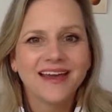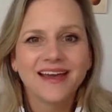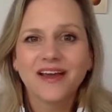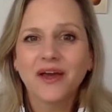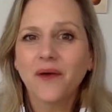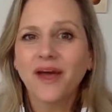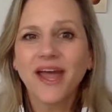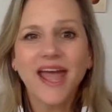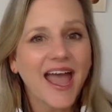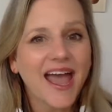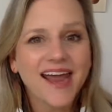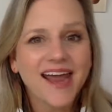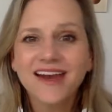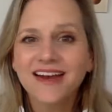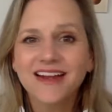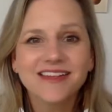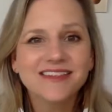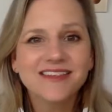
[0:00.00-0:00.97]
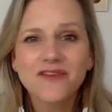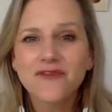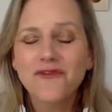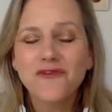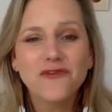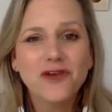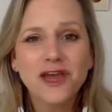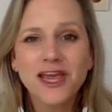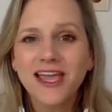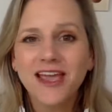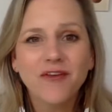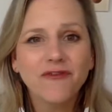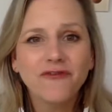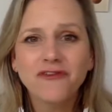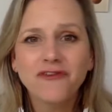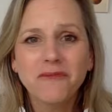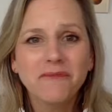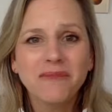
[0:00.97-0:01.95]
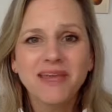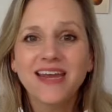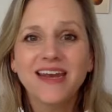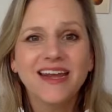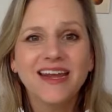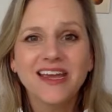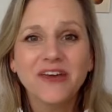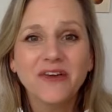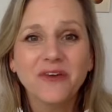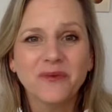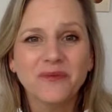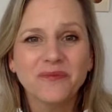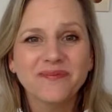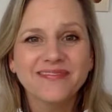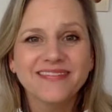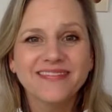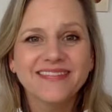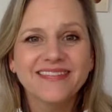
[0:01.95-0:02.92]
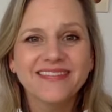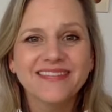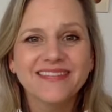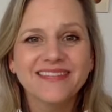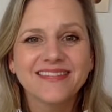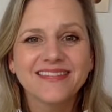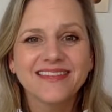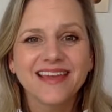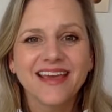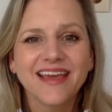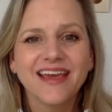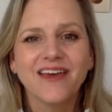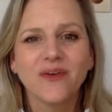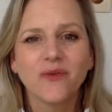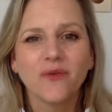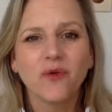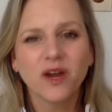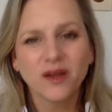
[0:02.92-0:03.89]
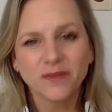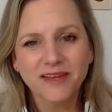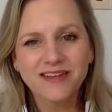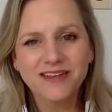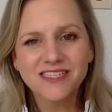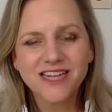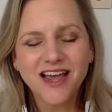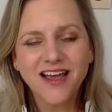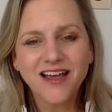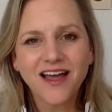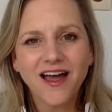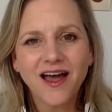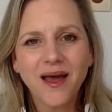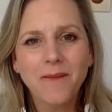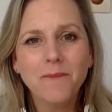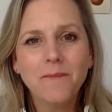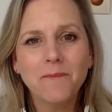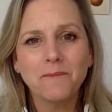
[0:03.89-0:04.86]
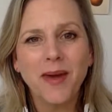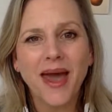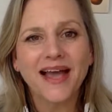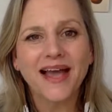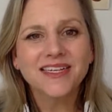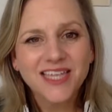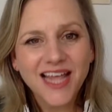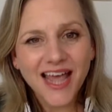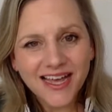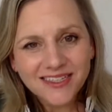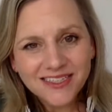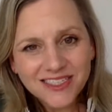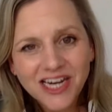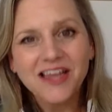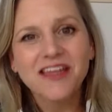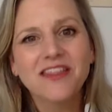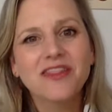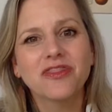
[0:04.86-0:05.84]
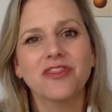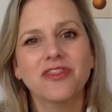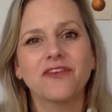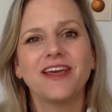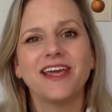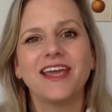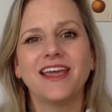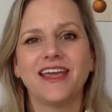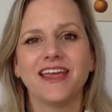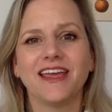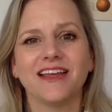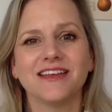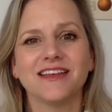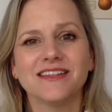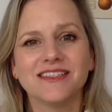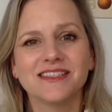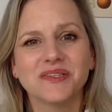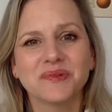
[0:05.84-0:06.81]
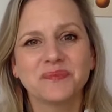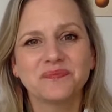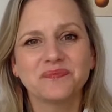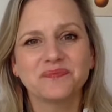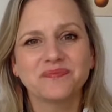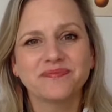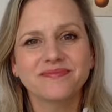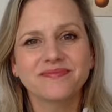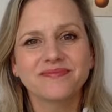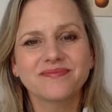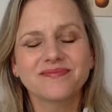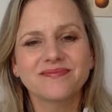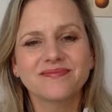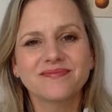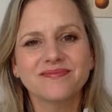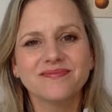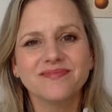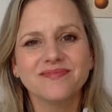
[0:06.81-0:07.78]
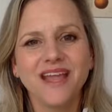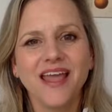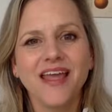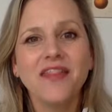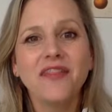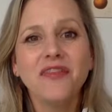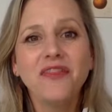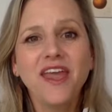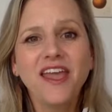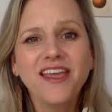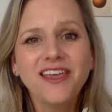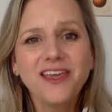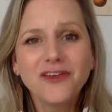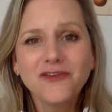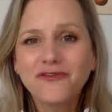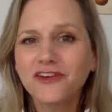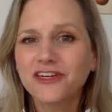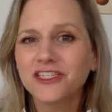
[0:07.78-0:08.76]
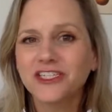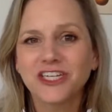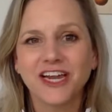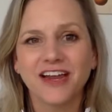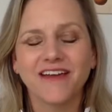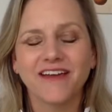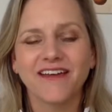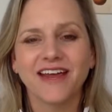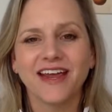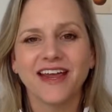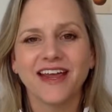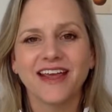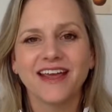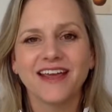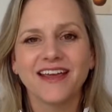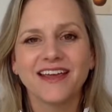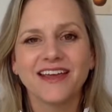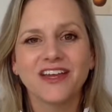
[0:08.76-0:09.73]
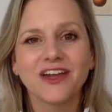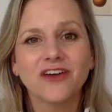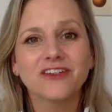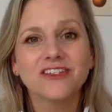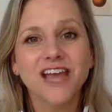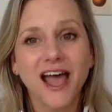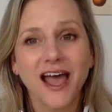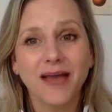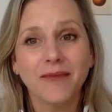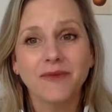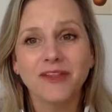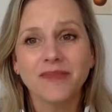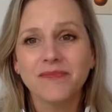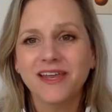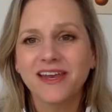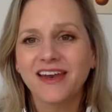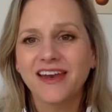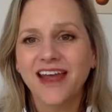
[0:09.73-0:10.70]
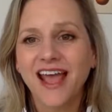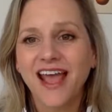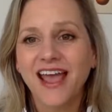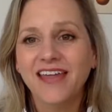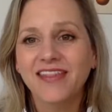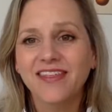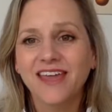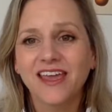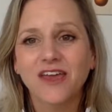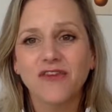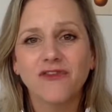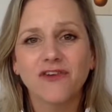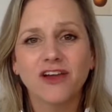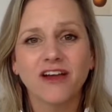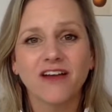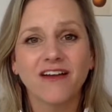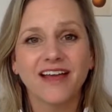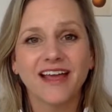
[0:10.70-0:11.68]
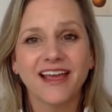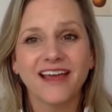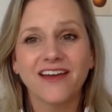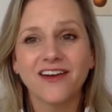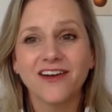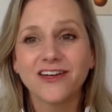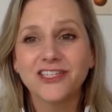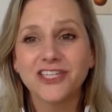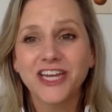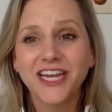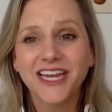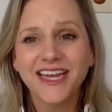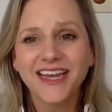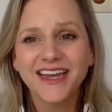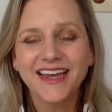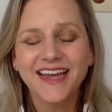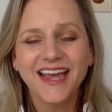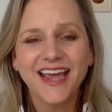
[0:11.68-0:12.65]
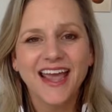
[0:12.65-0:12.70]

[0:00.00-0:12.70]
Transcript: Go ahead, and it's a free gift from me to you. workmuse.com/3keys. Thank you for sharing your time with me today. Thank you for your energy.